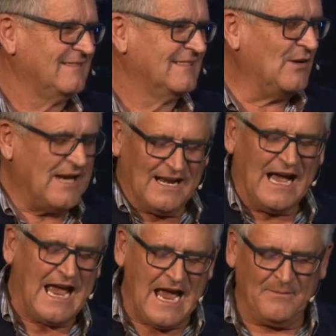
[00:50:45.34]
So here
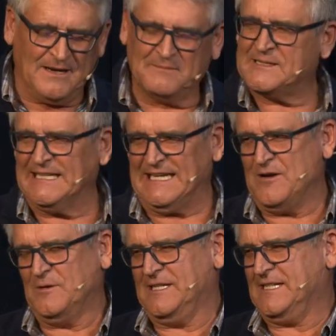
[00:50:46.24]
I am, and I'm
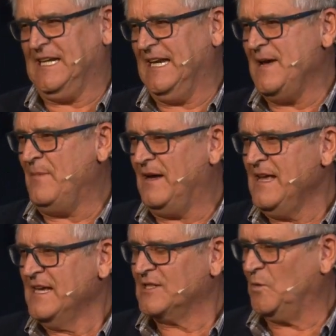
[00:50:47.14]
sitting with this dilemma.
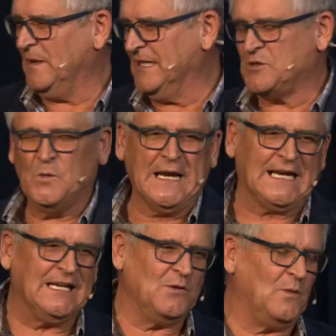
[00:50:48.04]
So what is
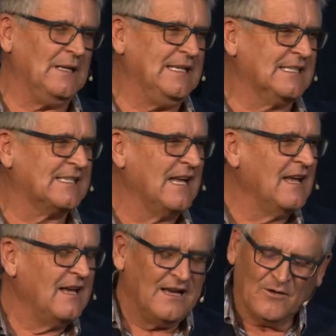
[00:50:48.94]
wicked and what does
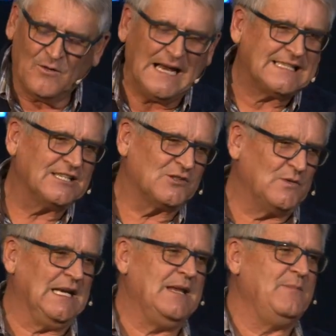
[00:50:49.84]
righteous
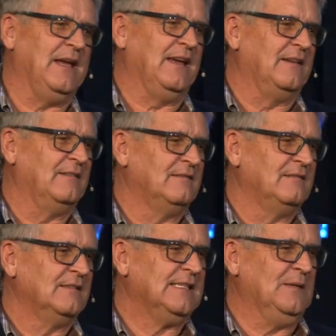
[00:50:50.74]
really mean?
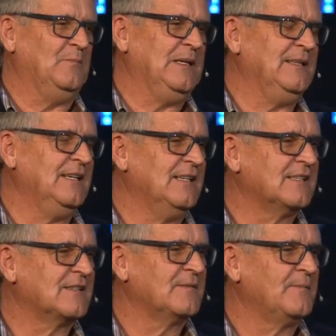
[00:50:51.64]
Simply
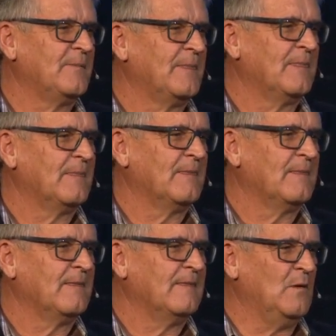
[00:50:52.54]
this.
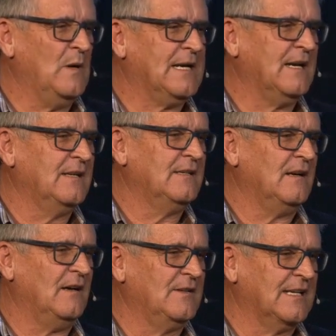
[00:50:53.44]
The wicked
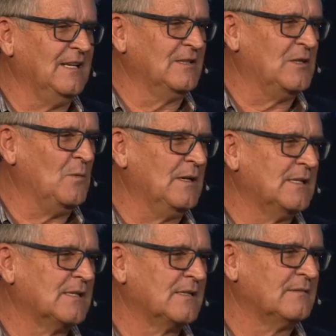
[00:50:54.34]
are the guilty
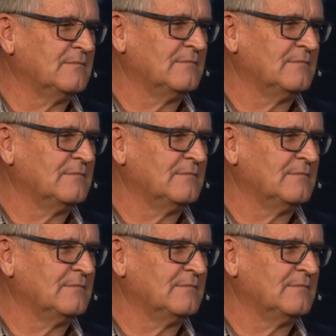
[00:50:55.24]
ones.